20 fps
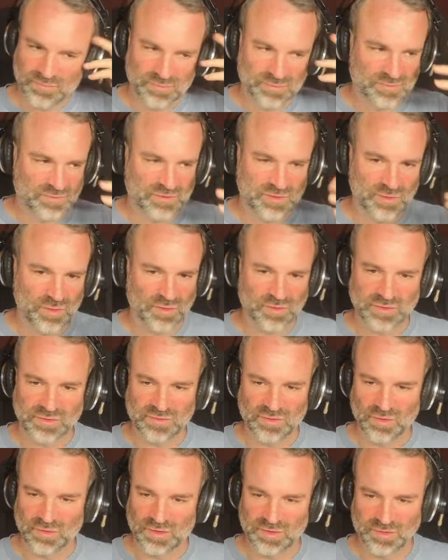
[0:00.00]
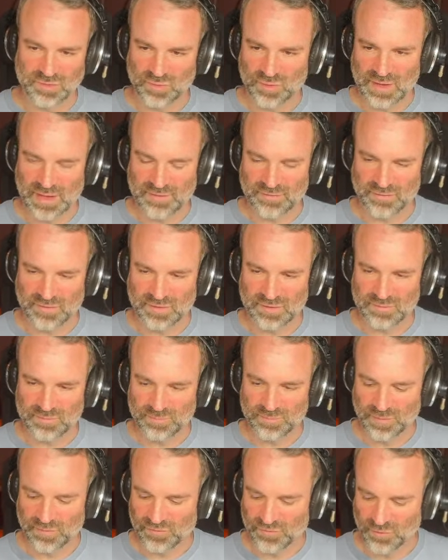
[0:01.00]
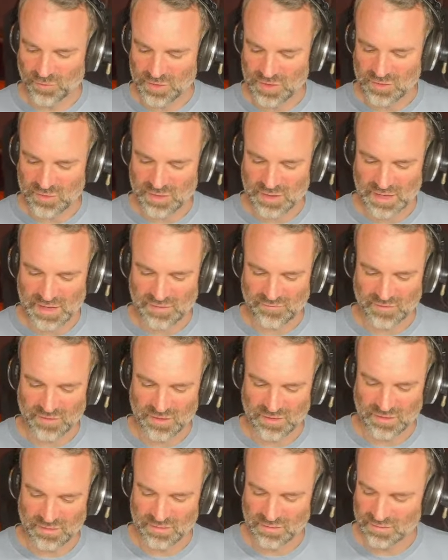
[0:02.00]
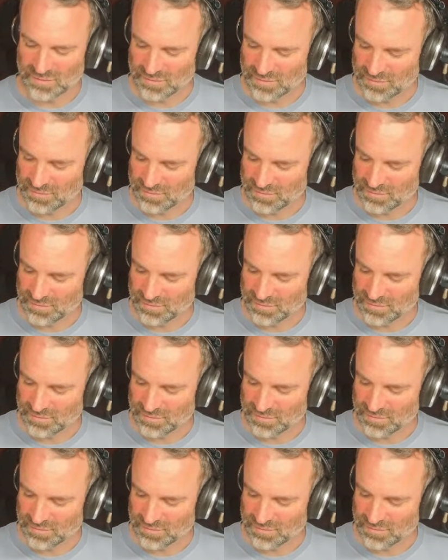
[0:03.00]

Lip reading: $200 or whatever before you can even